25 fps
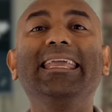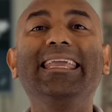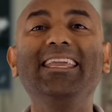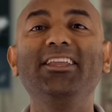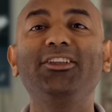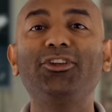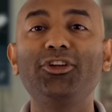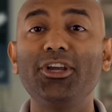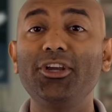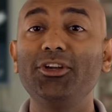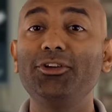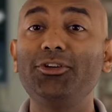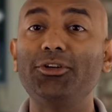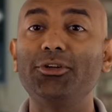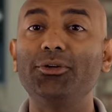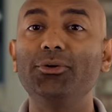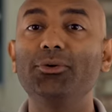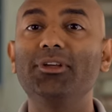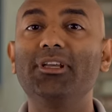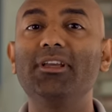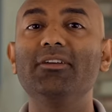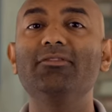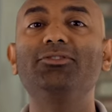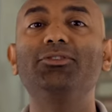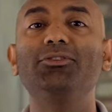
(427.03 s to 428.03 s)
Each issue
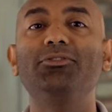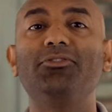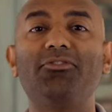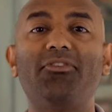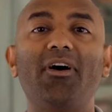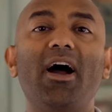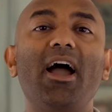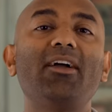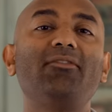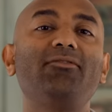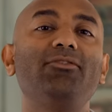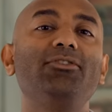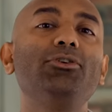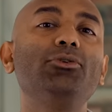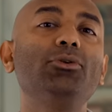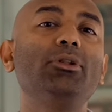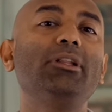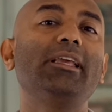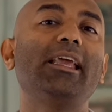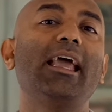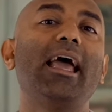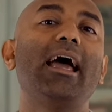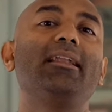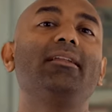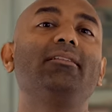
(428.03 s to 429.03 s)
gives you five
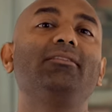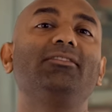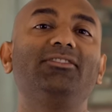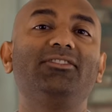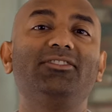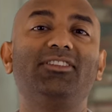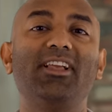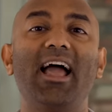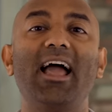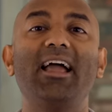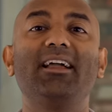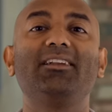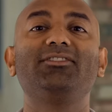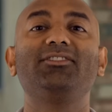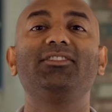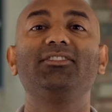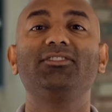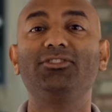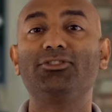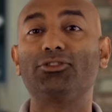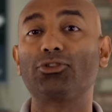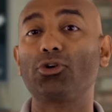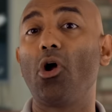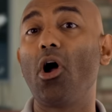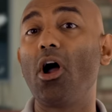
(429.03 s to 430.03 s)
newly added Zacks
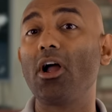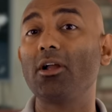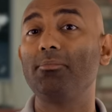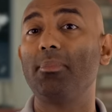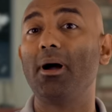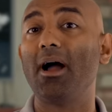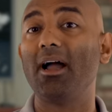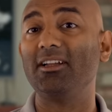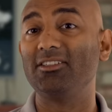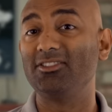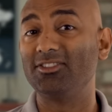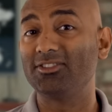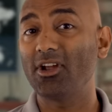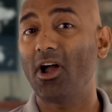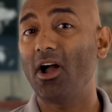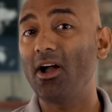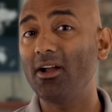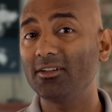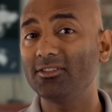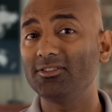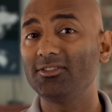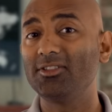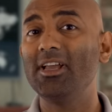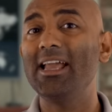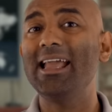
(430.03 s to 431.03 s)
strong buy
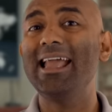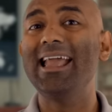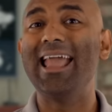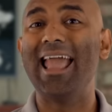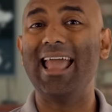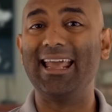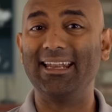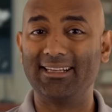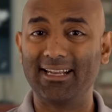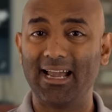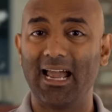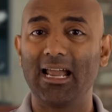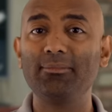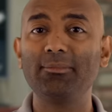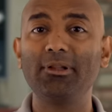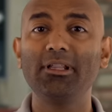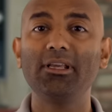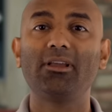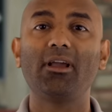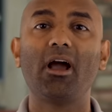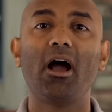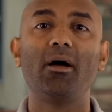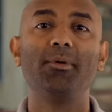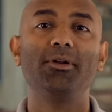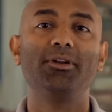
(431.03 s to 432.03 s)
stocks and timely
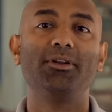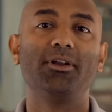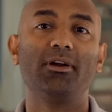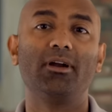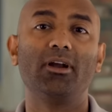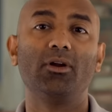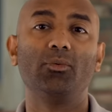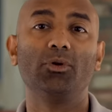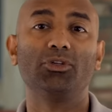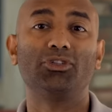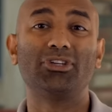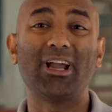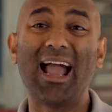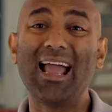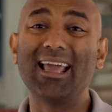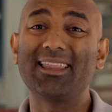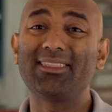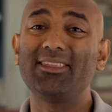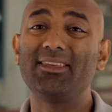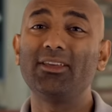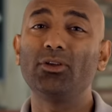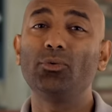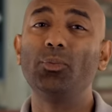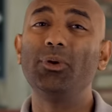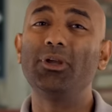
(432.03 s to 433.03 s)
commentary, which I
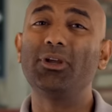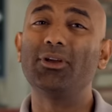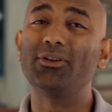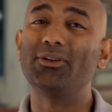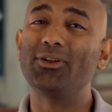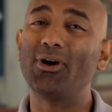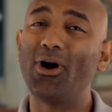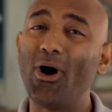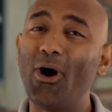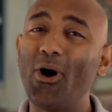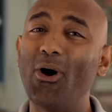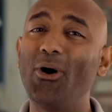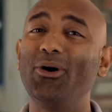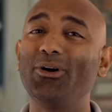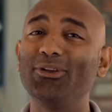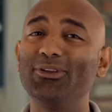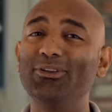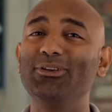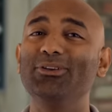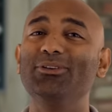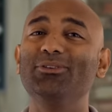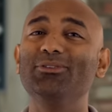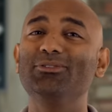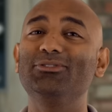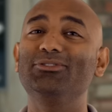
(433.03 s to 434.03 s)
think we could all
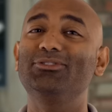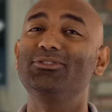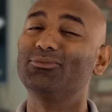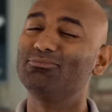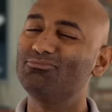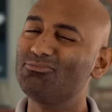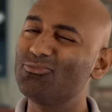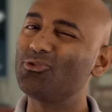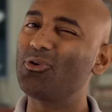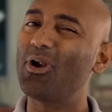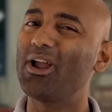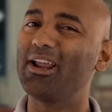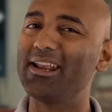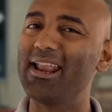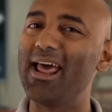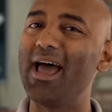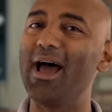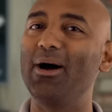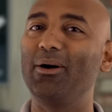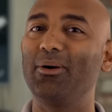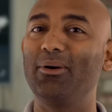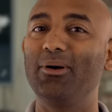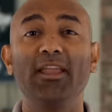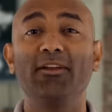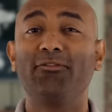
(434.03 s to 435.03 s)
use right
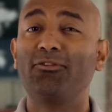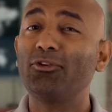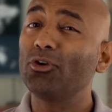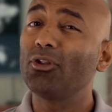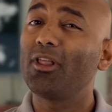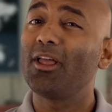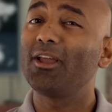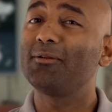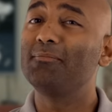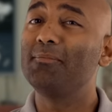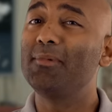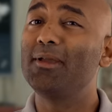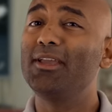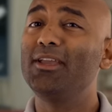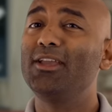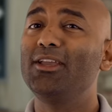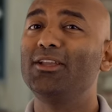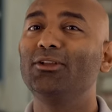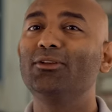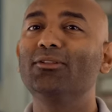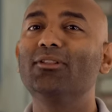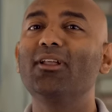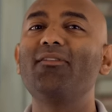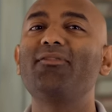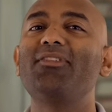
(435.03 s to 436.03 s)
now. If you're like me,
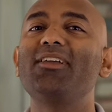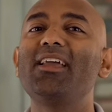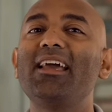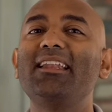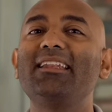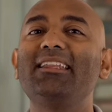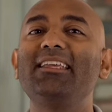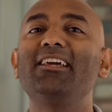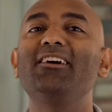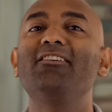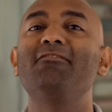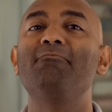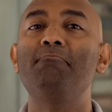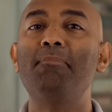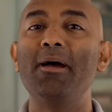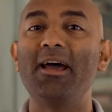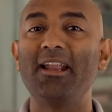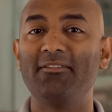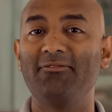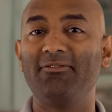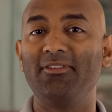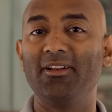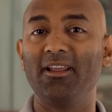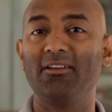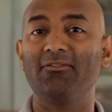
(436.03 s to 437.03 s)
you love the idea of
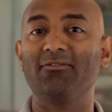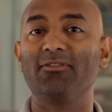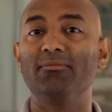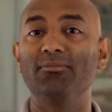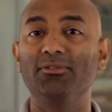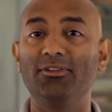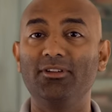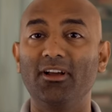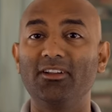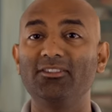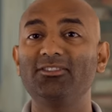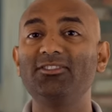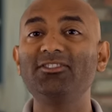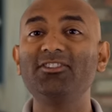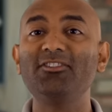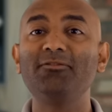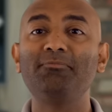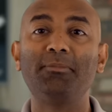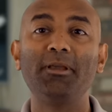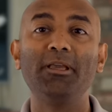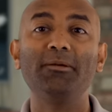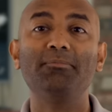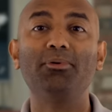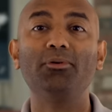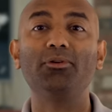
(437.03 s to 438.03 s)
benefiting from dozens
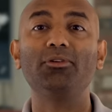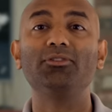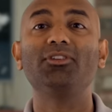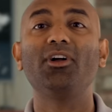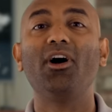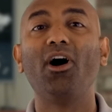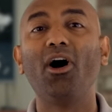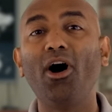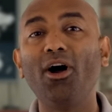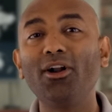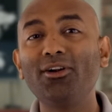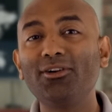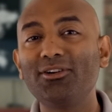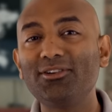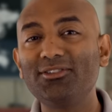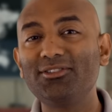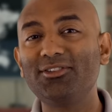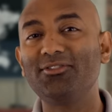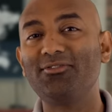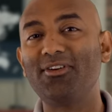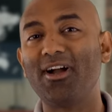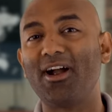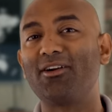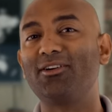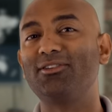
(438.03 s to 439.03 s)
of people's hundreds
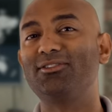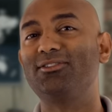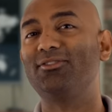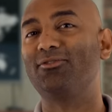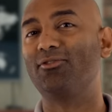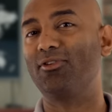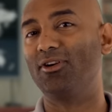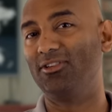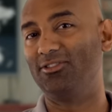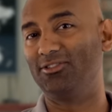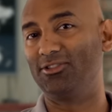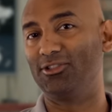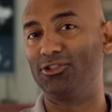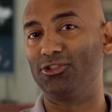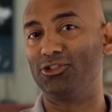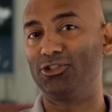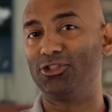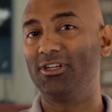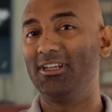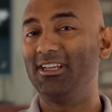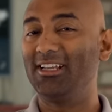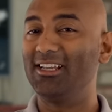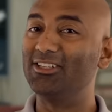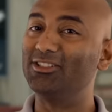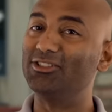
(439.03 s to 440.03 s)
of hours of research
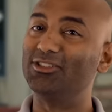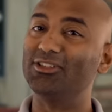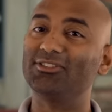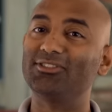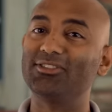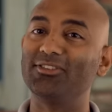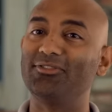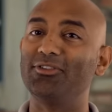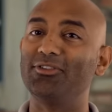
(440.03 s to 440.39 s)
in just a